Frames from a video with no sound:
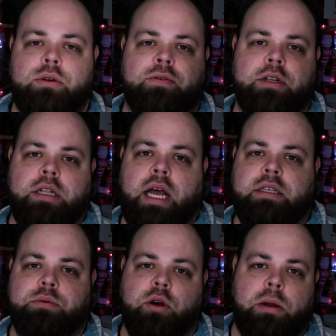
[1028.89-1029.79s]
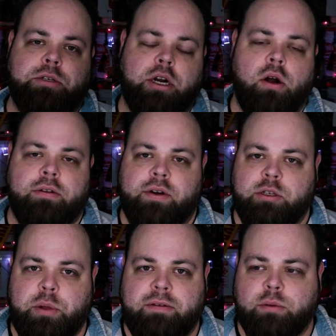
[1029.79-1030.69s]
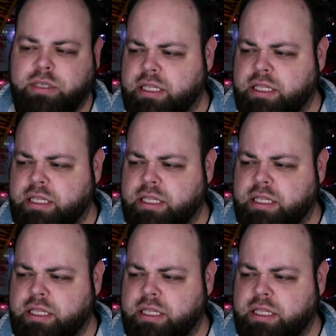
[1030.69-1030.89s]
Don't forget to like, subscribe, share all the various platforms.